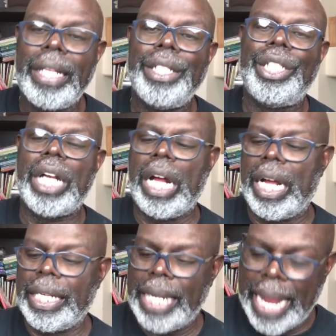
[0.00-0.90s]

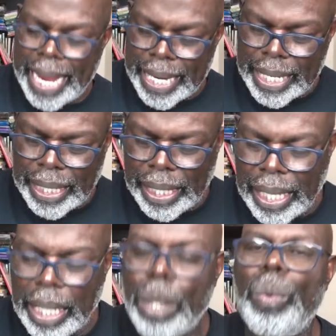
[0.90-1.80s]
John Hanna,
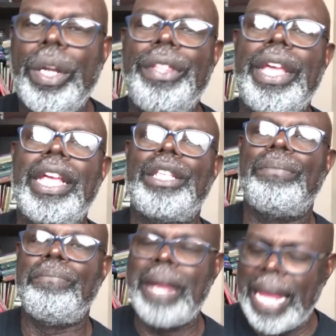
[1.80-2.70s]
with his
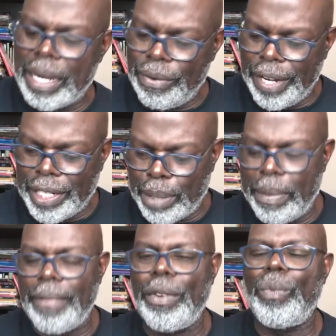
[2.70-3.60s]
mannerism
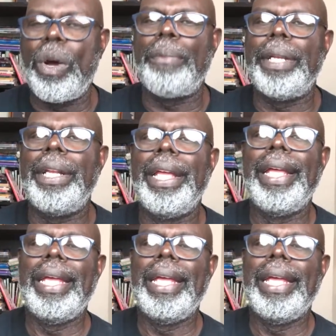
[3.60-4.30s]
of a woman,